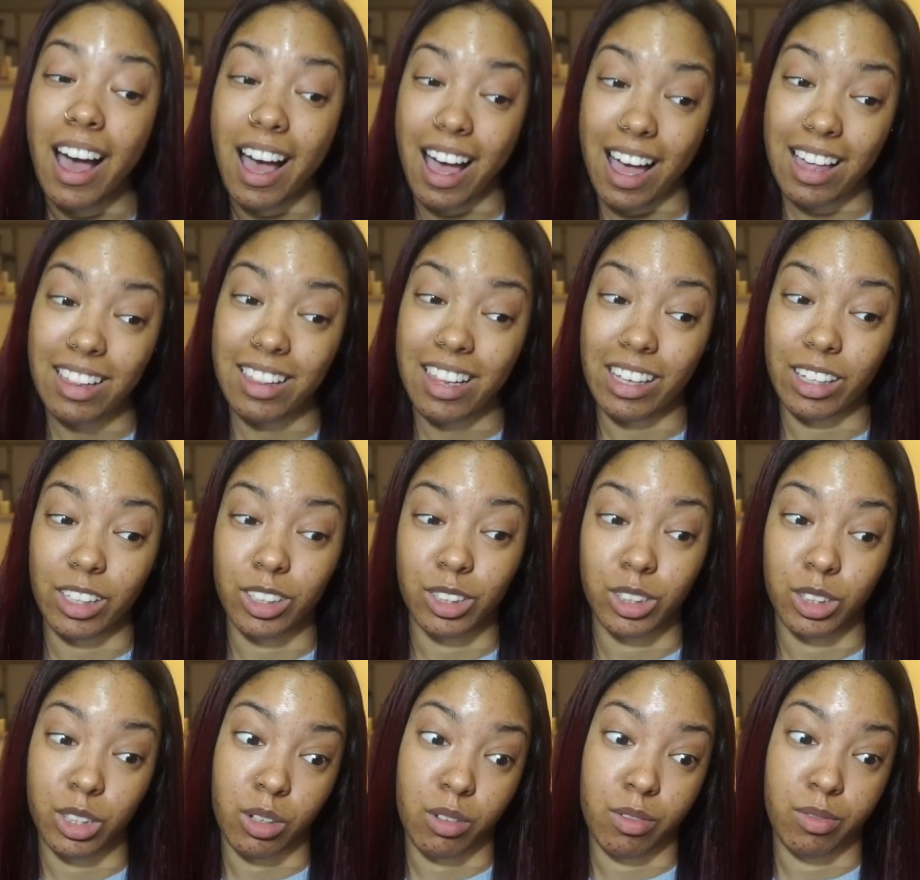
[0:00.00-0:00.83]
I like it
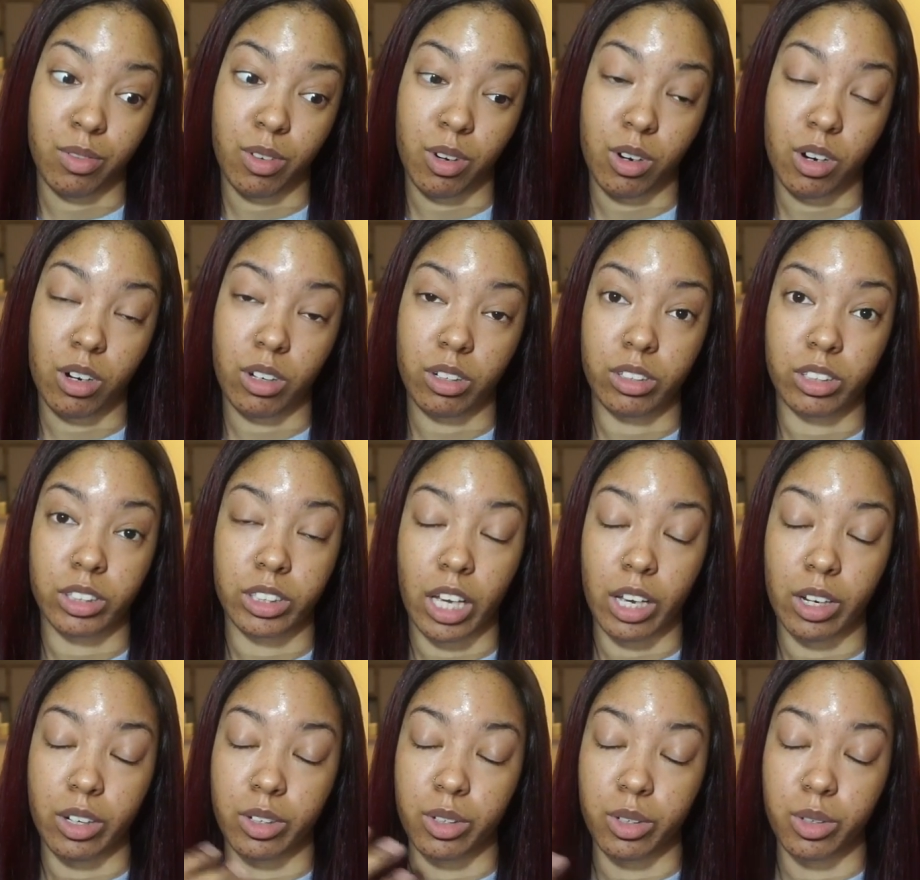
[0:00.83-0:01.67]
so far because
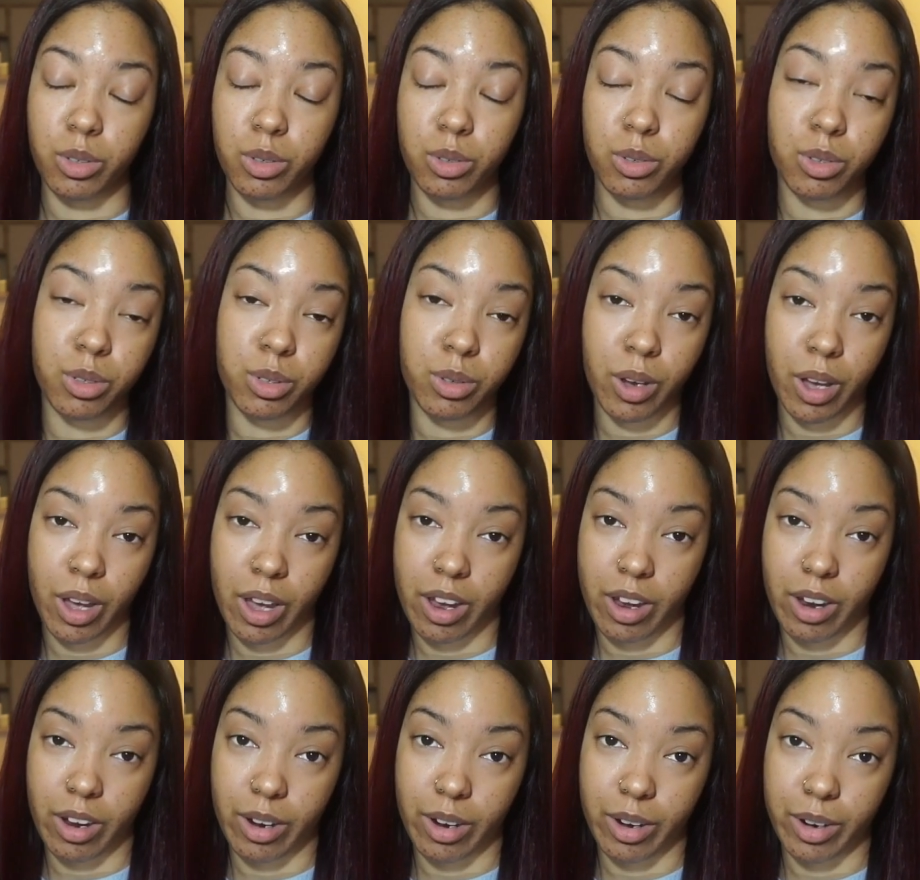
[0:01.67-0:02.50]
I do
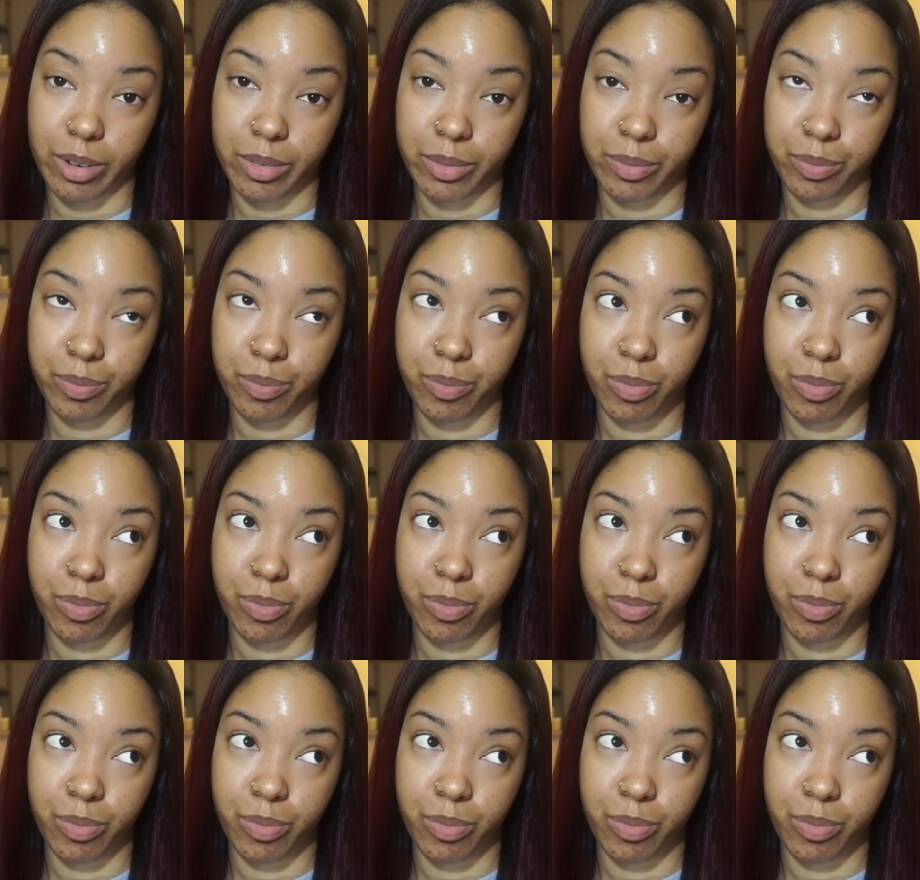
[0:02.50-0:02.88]
hair.